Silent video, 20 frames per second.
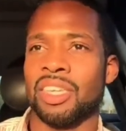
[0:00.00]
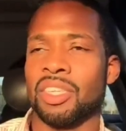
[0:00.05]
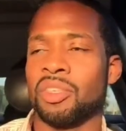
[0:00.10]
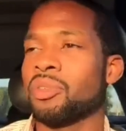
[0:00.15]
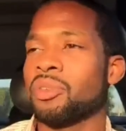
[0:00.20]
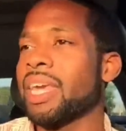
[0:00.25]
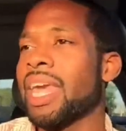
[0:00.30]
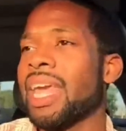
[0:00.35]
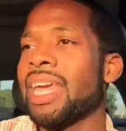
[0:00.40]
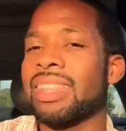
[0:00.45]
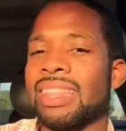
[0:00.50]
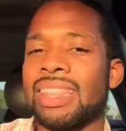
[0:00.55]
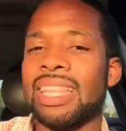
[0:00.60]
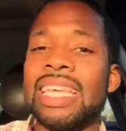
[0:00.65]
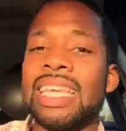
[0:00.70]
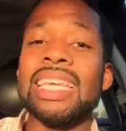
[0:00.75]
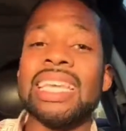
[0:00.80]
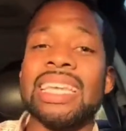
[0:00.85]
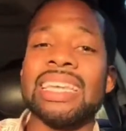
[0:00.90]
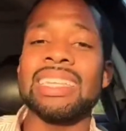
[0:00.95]
You can't
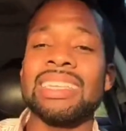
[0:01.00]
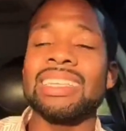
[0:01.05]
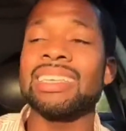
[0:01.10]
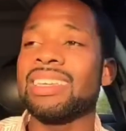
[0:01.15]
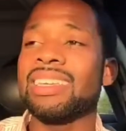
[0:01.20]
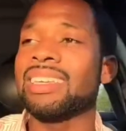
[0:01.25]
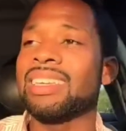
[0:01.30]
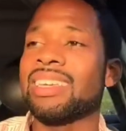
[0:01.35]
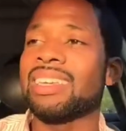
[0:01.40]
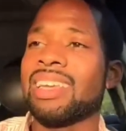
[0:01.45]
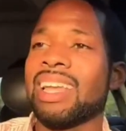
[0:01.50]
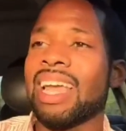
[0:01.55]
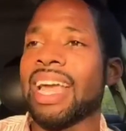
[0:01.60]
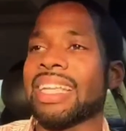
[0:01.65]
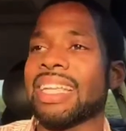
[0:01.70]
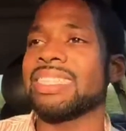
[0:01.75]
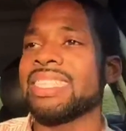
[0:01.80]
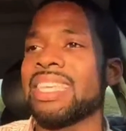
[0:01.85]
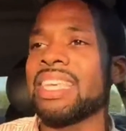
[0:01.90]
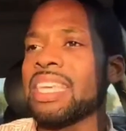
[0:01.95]
lead
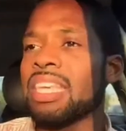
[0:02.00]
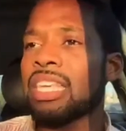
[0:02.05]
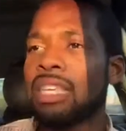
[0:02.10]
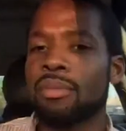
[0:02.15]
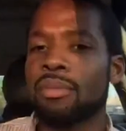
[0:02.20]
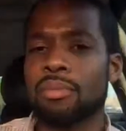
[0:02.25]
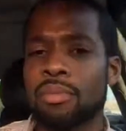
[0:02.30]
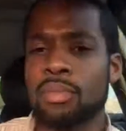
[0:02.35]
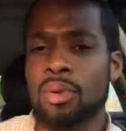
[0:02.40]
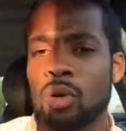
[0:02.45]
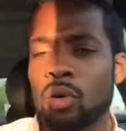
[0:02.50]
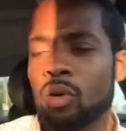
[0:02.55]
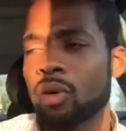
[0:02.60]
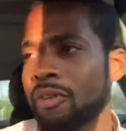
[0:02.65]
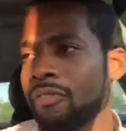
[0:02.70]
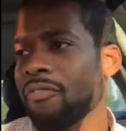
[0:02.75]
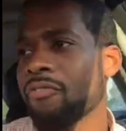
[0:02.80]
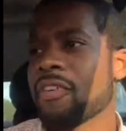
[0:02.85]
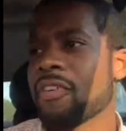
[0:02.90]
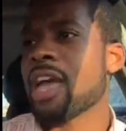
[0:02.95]
a team
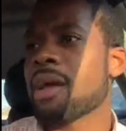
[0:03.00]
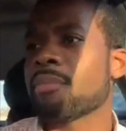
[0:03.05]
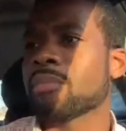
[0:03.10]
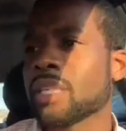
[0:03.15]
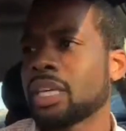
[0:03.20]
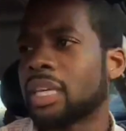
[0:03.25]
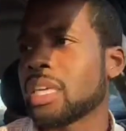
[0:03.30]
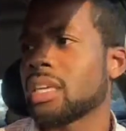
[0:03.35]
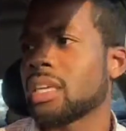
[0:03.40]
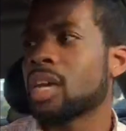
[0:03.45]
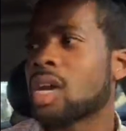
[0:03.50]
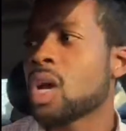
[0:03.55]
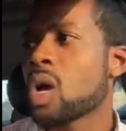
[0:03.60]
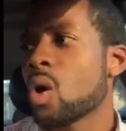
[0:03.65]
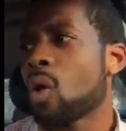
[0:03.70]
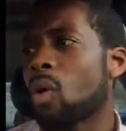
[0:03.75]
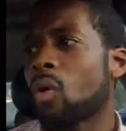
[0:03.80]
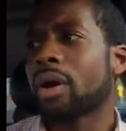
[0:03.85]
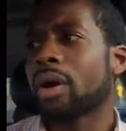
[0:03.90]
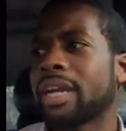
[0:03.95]
or a family
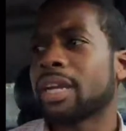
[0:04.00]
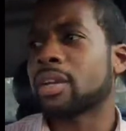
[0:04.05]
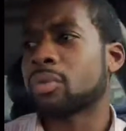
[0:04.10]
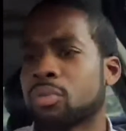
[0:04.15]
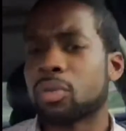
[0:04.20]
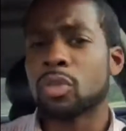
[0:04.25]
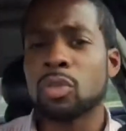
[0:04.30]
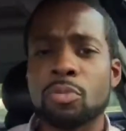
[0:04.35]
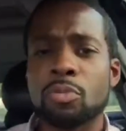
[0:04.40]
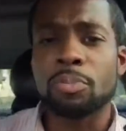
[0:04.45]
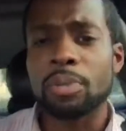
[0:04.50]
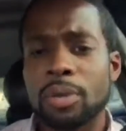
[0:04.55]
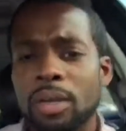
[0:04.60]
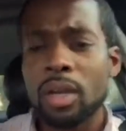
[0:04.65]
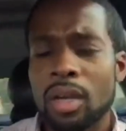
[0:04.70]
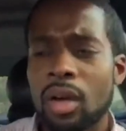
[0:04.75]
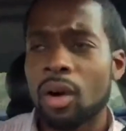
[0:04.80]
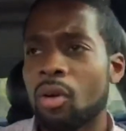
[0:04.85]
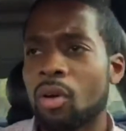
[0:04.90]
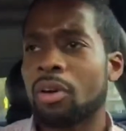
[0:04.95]
or a group
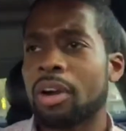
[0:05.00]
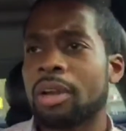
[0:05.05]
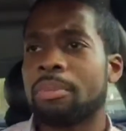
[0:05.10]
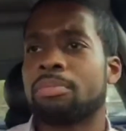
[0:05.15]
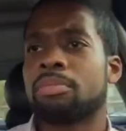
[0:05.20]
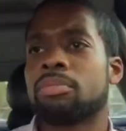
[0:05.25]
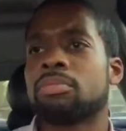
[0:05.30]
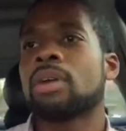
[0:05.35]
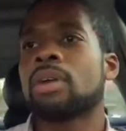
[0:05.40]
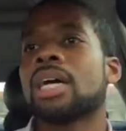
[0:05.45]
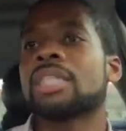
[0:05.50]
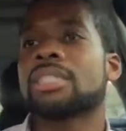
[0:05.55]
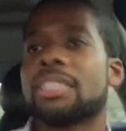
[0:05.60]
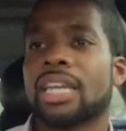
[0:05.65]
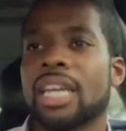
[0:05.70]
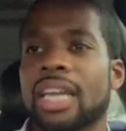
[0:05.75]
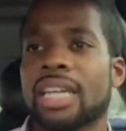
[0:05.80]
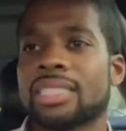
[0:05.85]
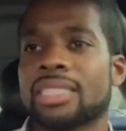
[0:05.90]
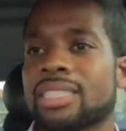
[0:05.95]
or a
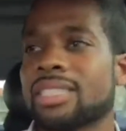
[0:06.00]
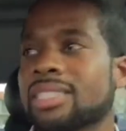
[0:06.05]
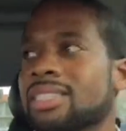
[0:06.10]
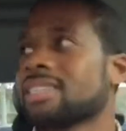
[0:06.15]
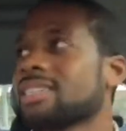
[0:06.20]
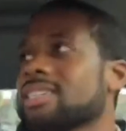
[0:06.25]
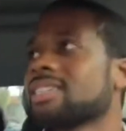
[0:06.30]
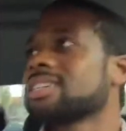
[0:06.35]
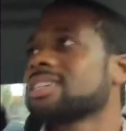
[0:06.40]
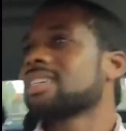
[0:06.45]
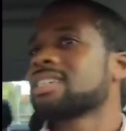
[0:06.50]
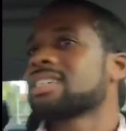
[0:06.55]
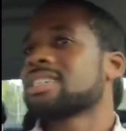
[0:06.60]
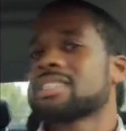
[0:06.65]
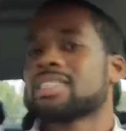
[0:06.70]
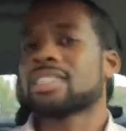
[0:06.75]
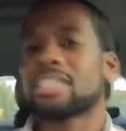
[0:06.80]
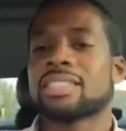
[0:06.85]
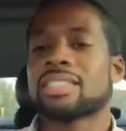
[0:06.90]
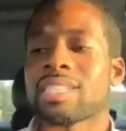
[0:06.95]
project
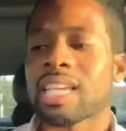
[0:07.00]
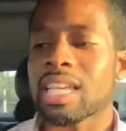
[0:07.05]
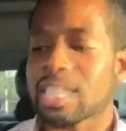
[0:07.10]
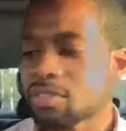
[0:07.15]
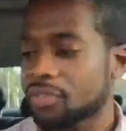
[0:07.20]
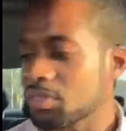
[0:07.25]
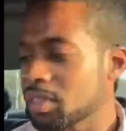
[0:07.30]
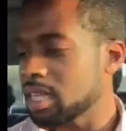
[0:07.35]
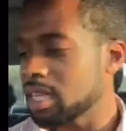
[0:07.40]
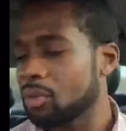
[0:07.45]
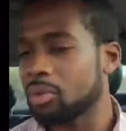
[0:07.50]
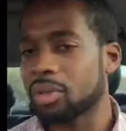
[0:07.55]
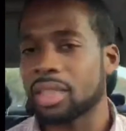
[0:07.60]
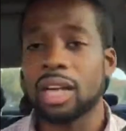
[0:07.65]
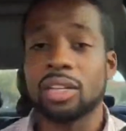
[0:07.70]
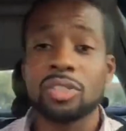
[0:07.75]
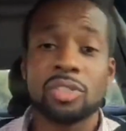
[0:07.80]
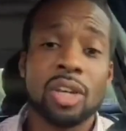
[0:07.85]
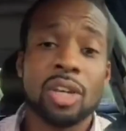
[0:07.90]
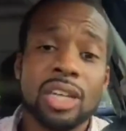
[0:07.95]
successfully
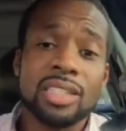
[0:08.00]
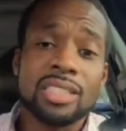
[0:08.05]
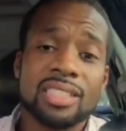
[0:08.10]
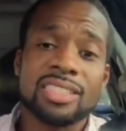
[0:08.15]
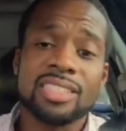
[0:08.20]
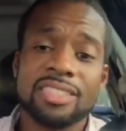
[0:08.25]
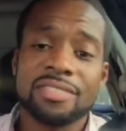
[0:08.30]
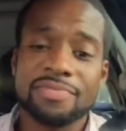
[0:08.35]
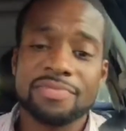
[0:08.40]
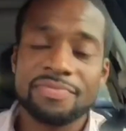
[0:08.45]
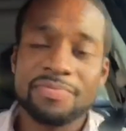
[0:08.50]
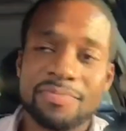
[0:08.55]
without trust.